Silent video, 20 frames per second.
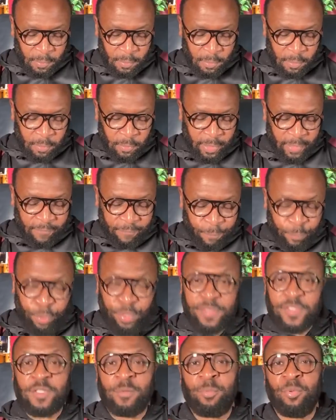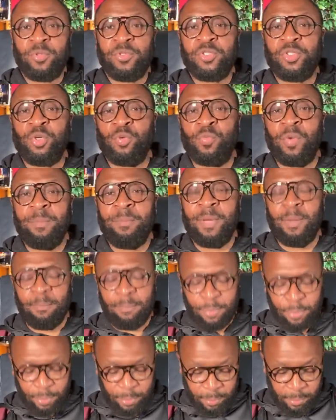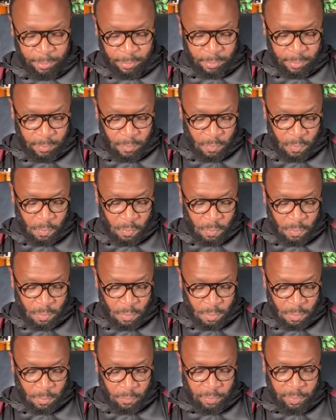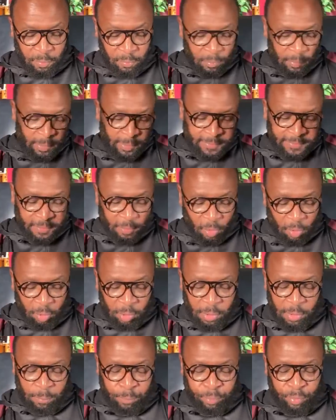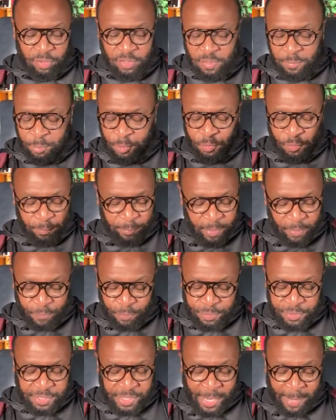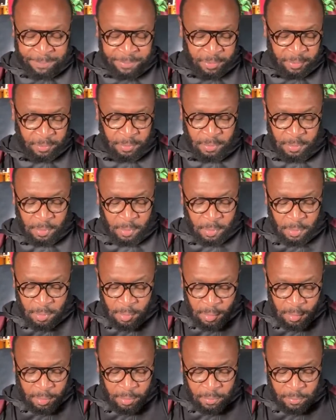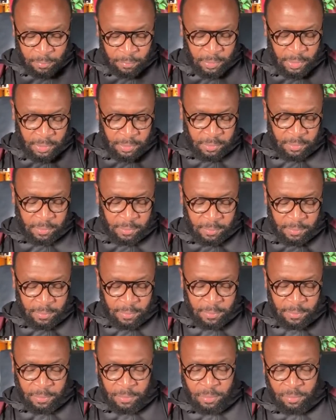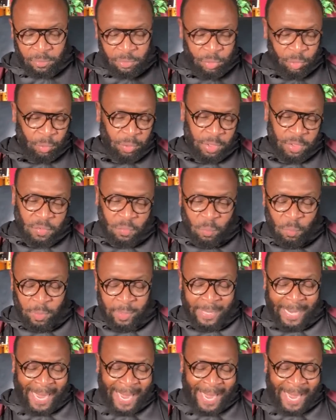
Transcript: You're going to have principles to remember. You're going to list all of the principles from every chapter. You're going to need to do this work.